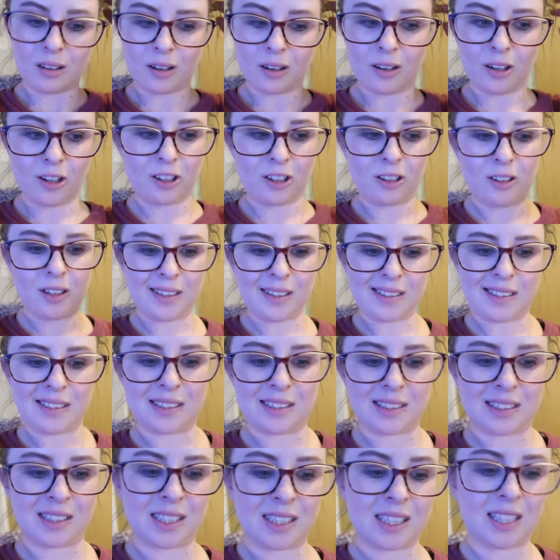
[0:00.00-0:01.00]

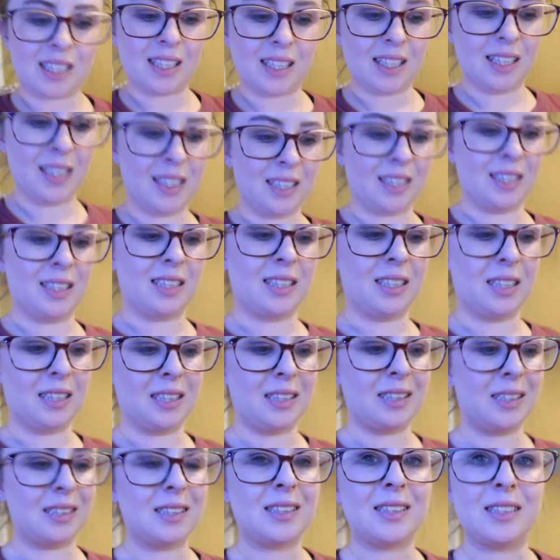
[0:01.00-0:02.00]
Alright, it
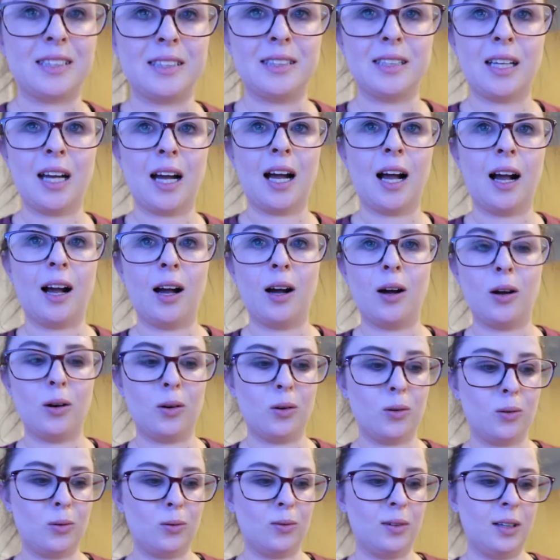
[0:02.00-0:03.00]
is
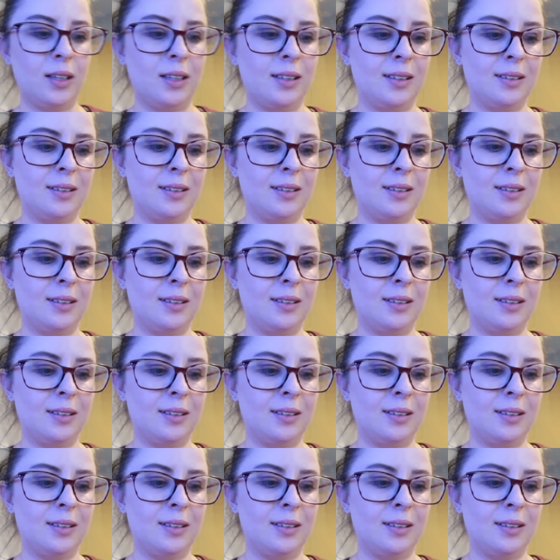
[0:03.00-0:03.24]
now.